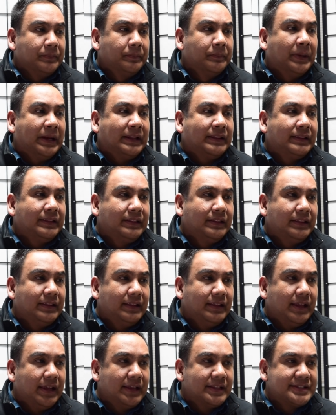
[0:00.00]
But
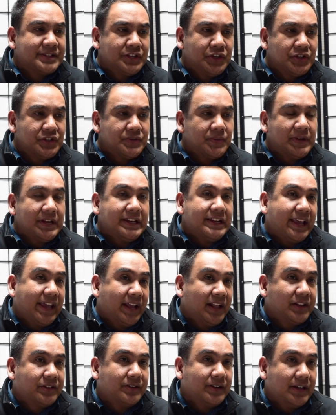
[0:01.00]
it's usually the
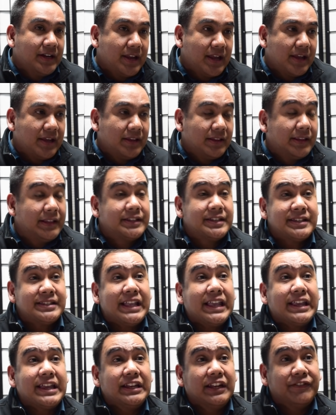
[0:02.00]
elderly, mm-hmm.
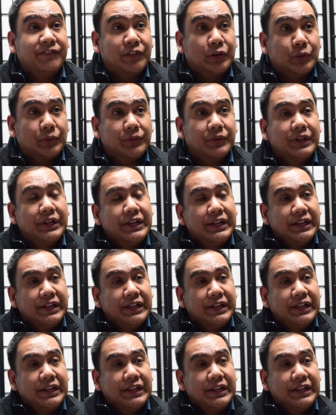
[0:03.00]
just like in the flu.